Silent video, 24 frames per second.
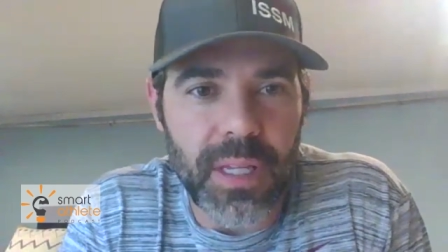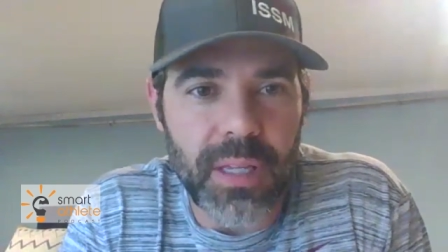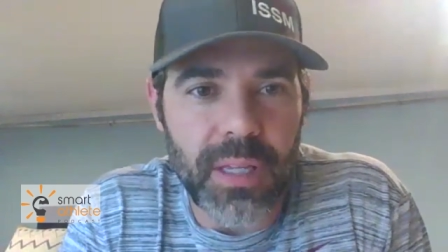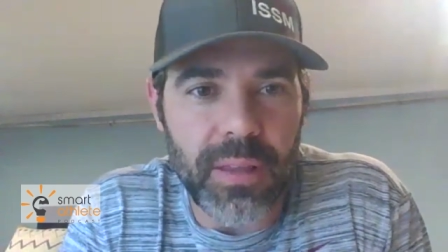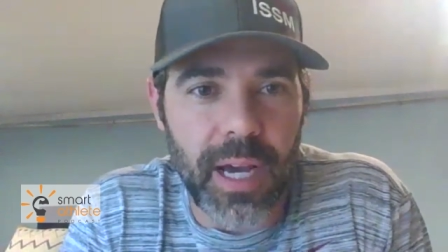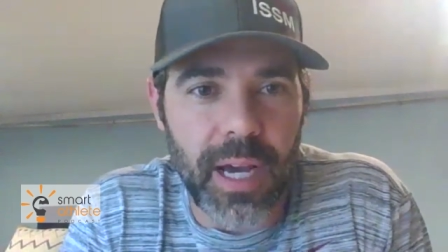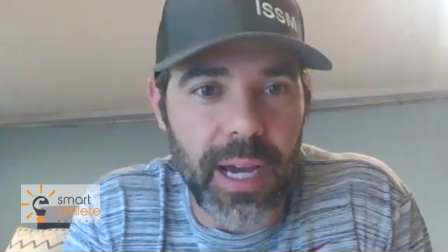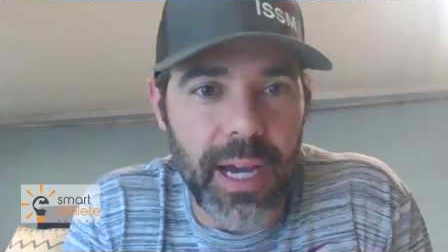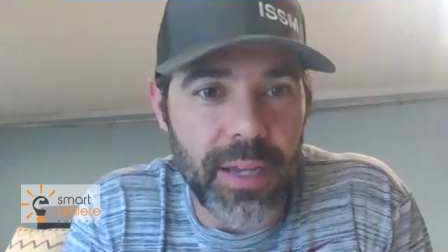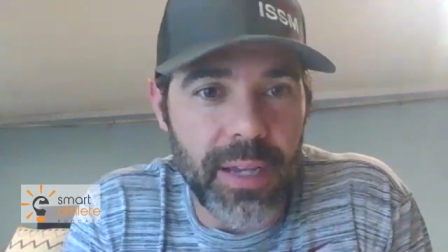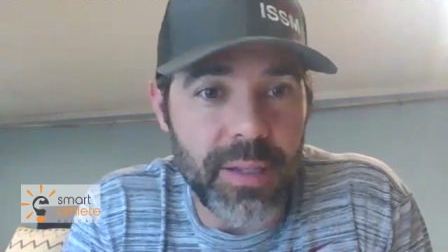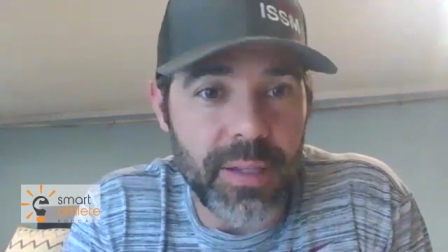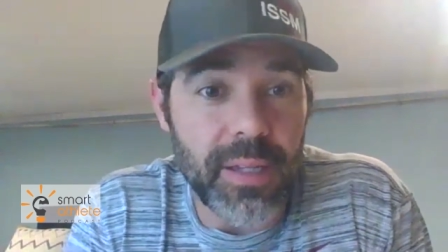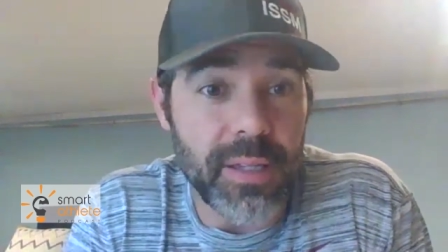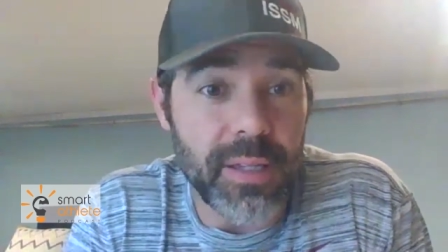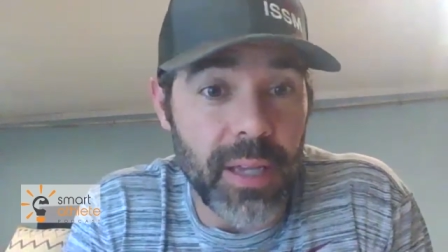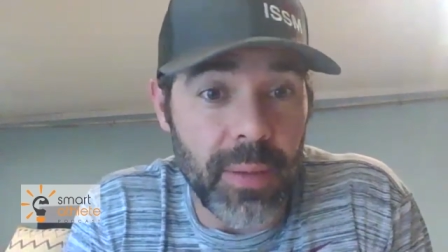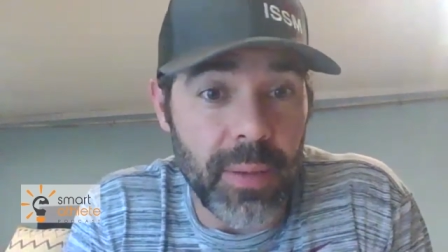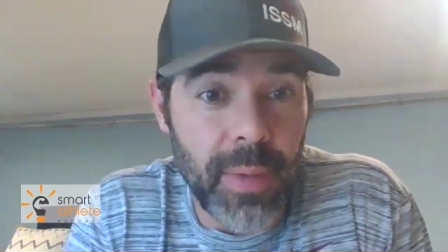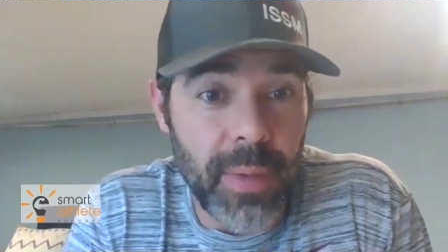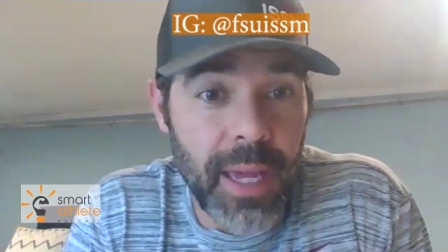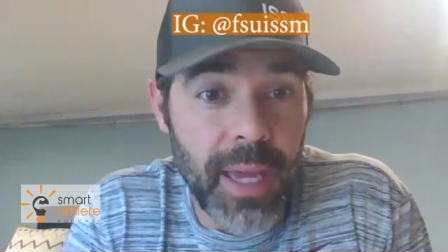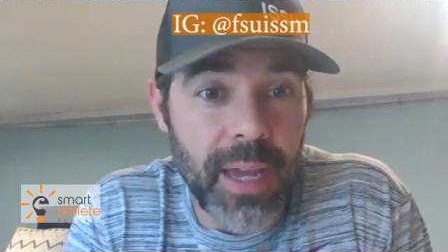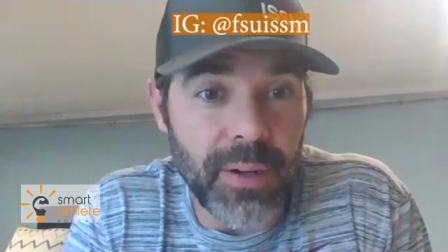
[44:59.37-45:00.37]
the
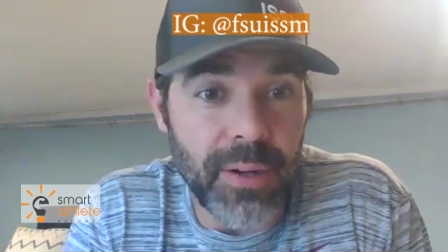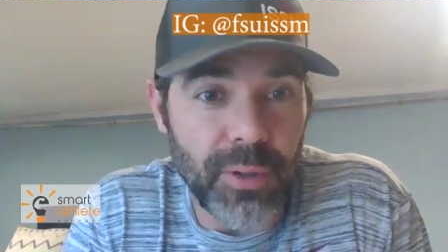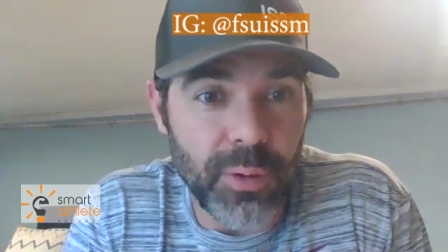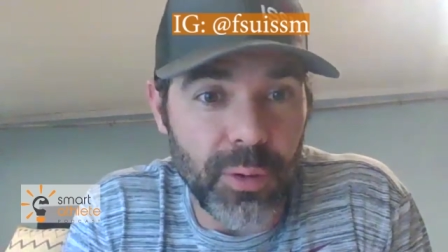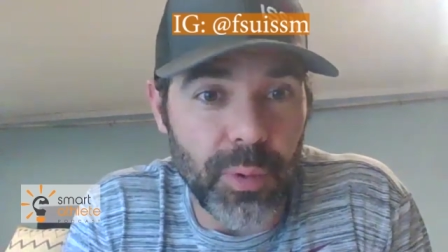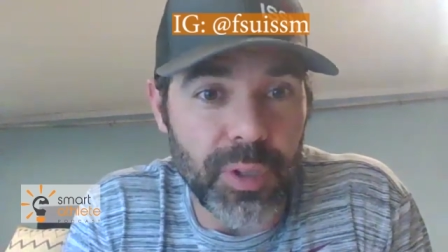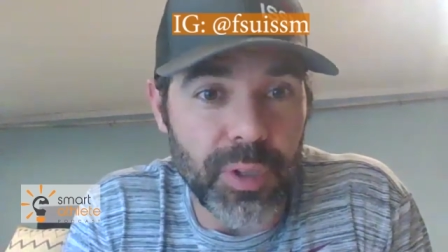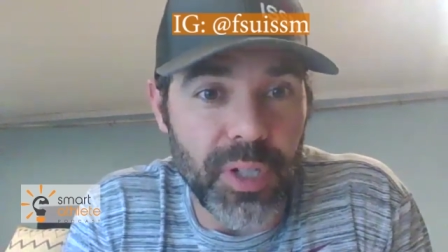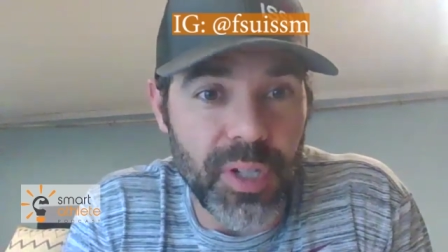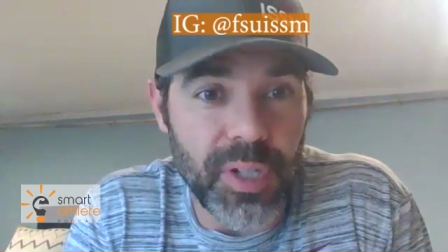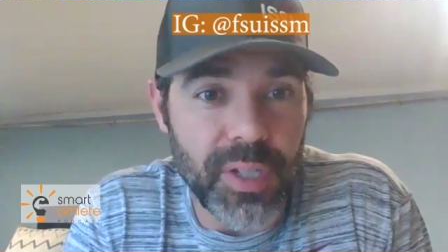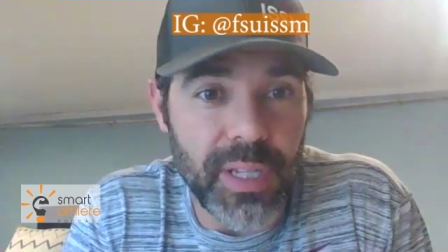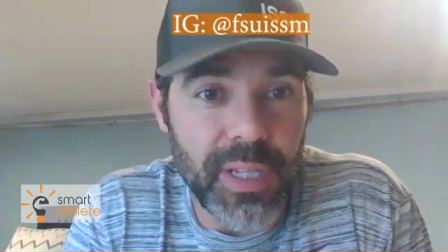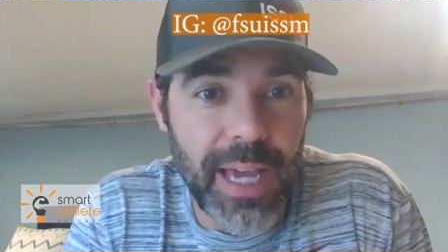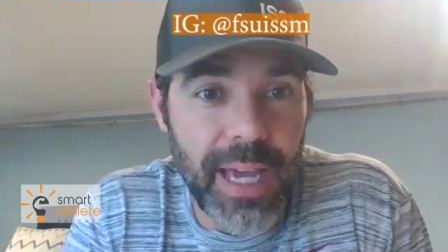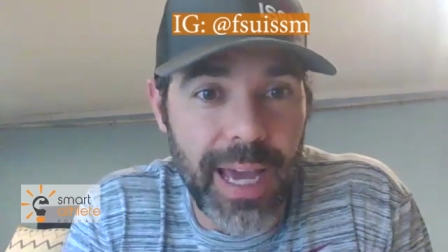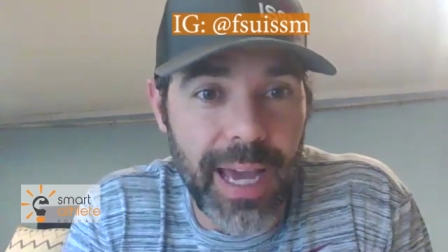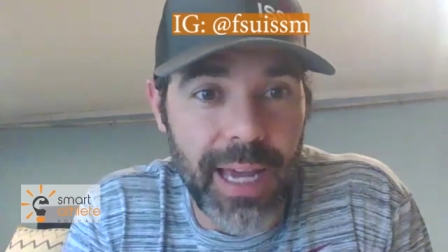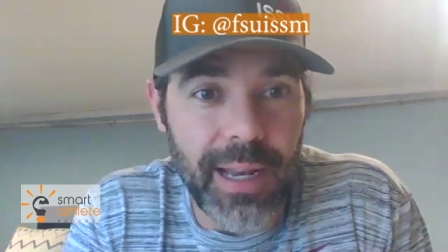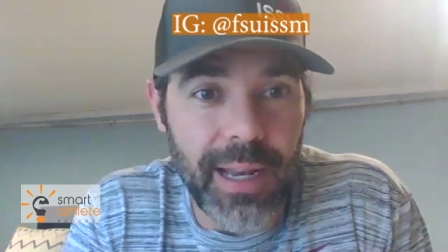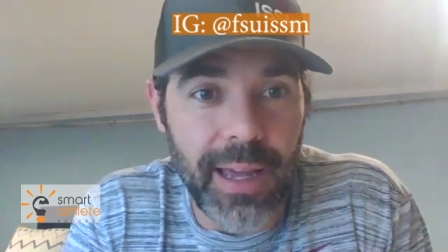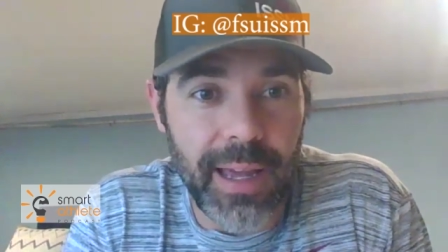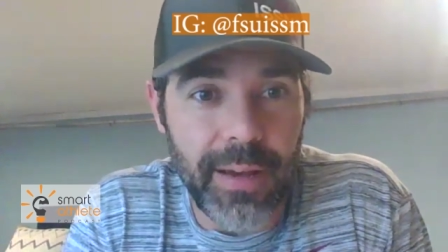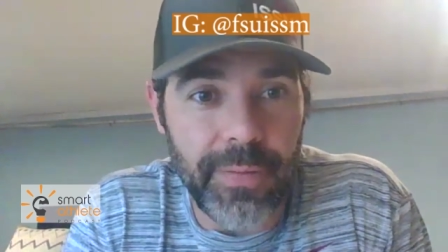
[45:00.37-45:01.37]
ISSM handle, which is
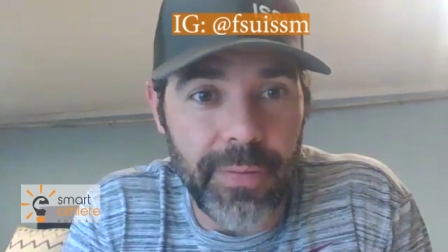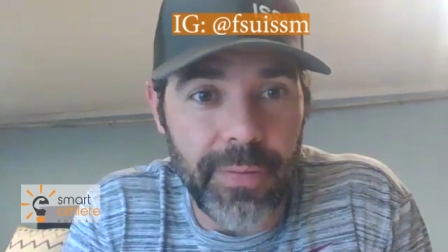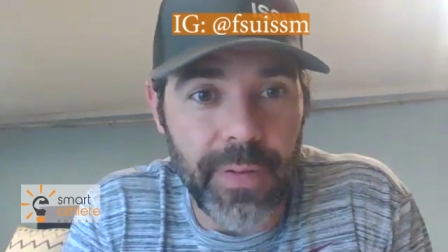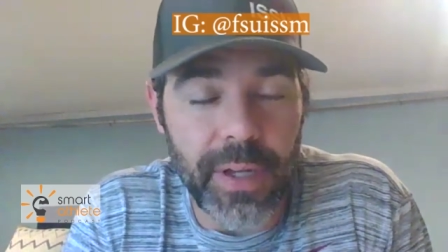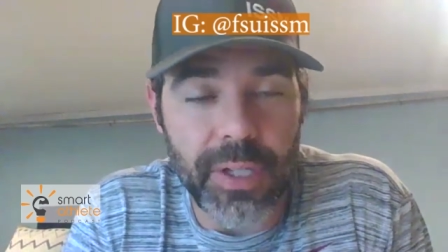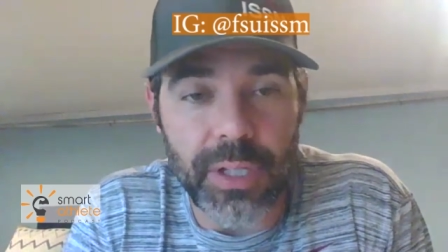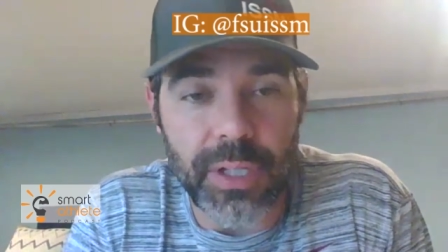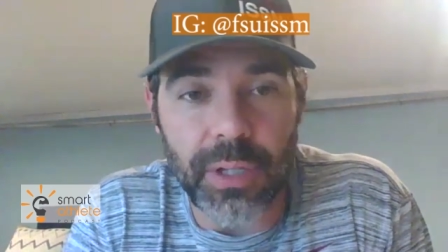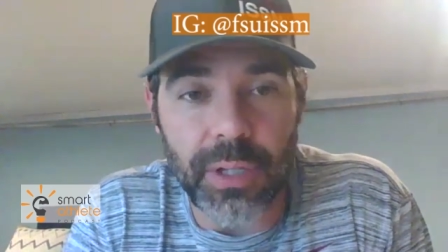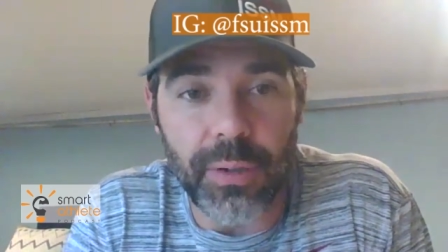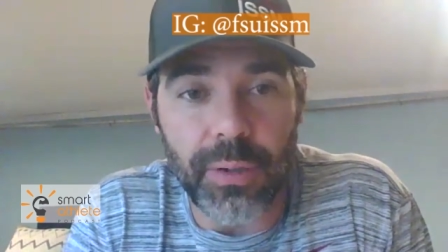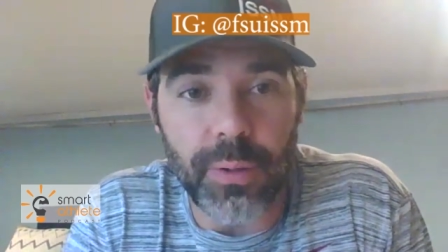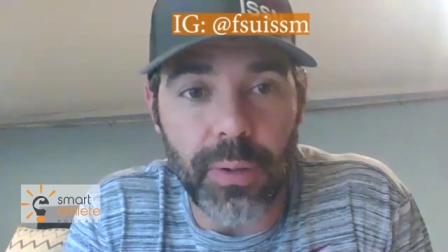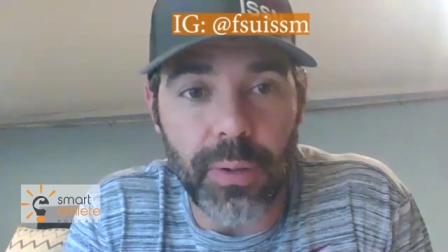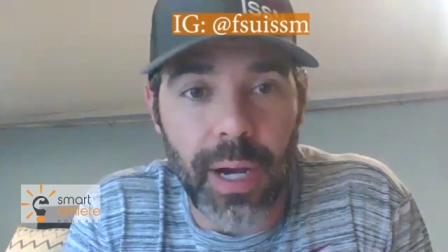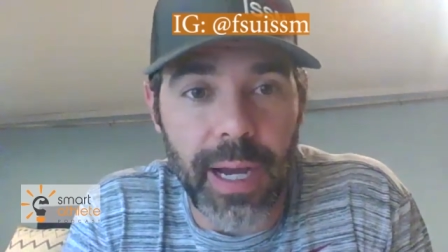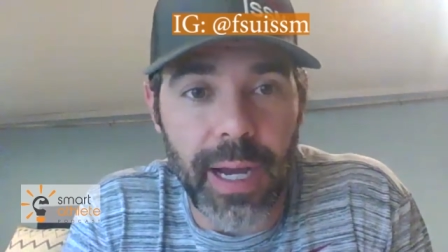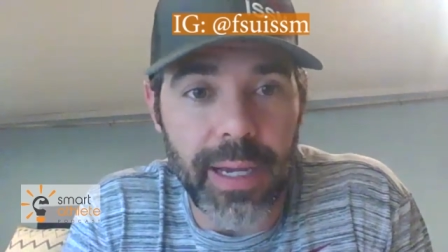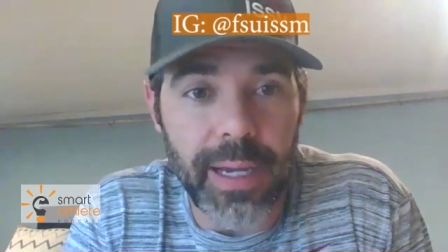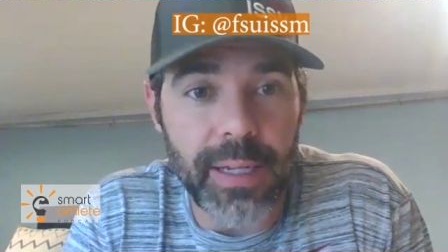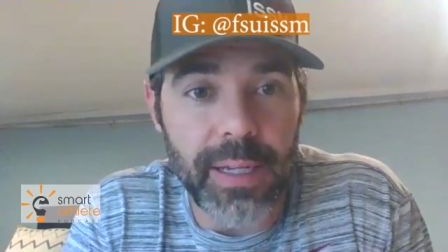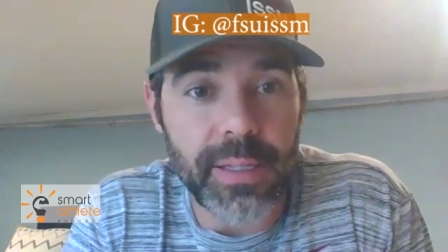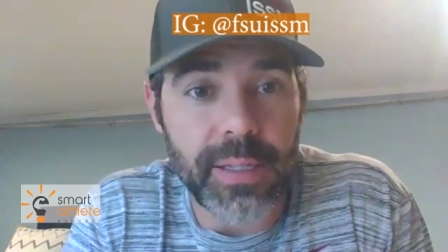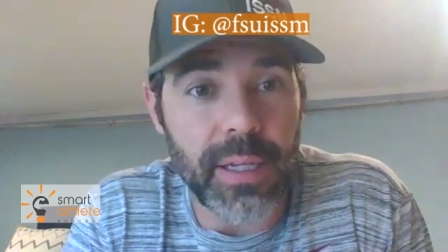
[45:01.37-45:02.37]
at FSU
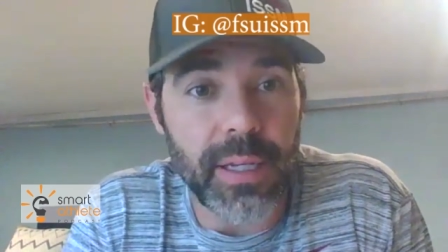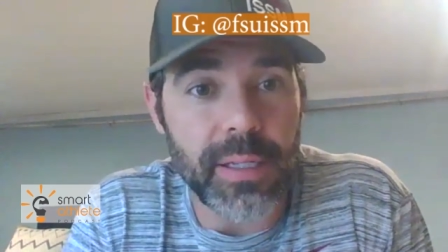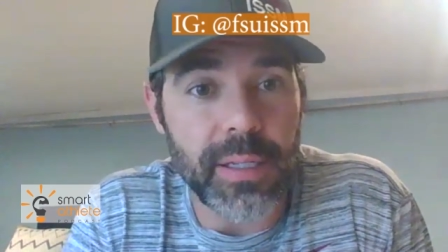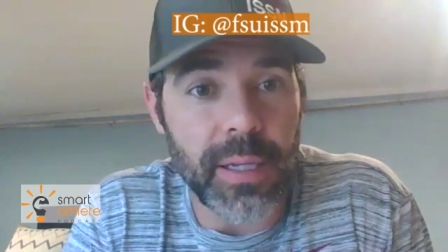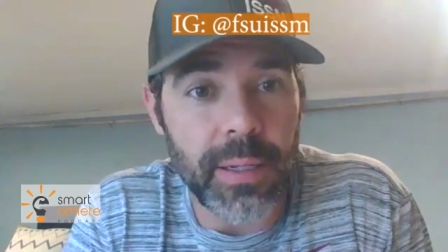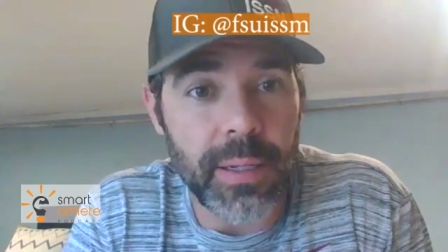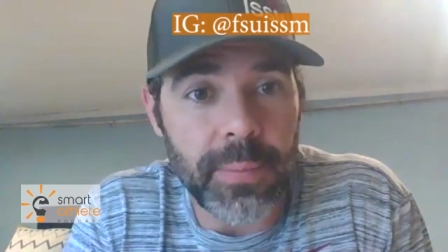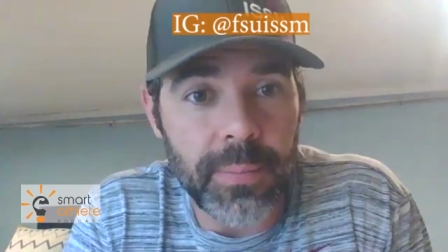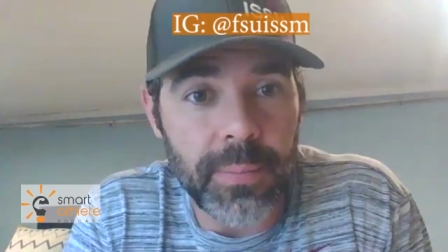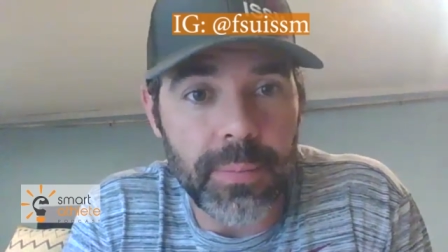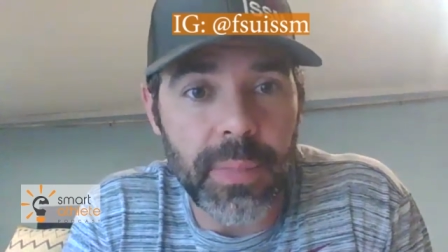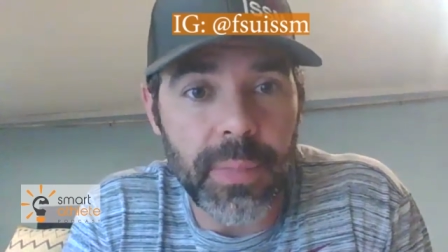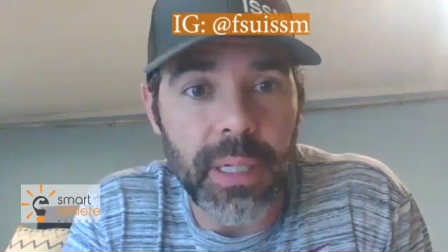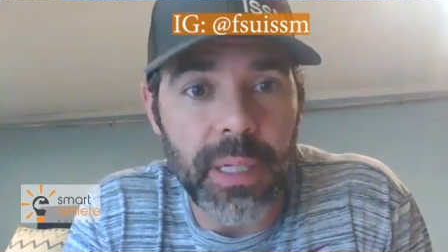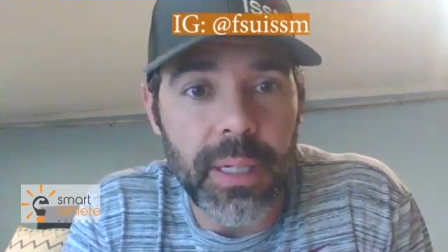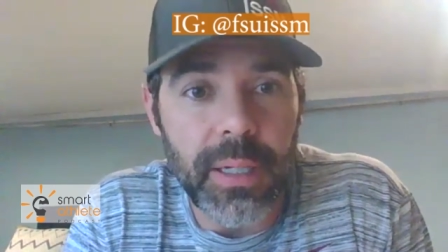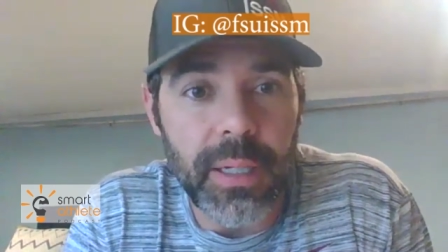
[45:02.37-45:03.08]
ISSM.